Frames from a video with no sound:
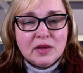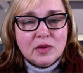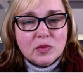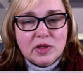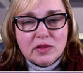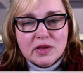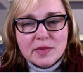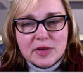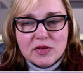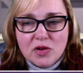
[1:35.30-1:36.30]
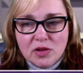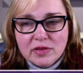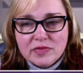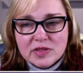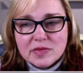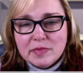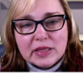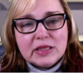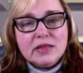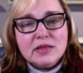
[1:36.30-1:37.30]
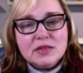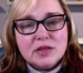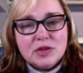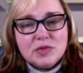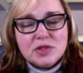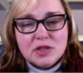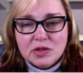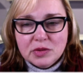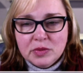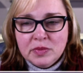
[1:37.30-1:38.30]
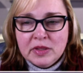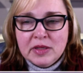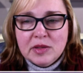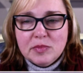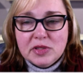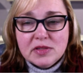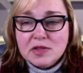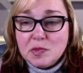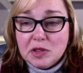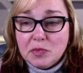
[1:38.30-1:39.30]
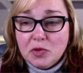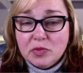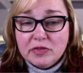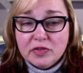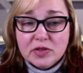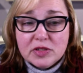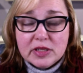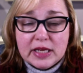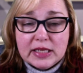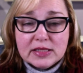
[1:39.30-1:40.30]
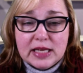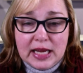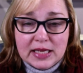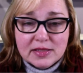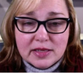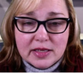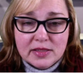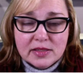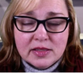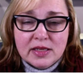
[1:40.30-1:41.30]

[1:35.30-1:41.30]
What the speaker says: When you think about all of this money that is owed to you, business people refer to that as an asset,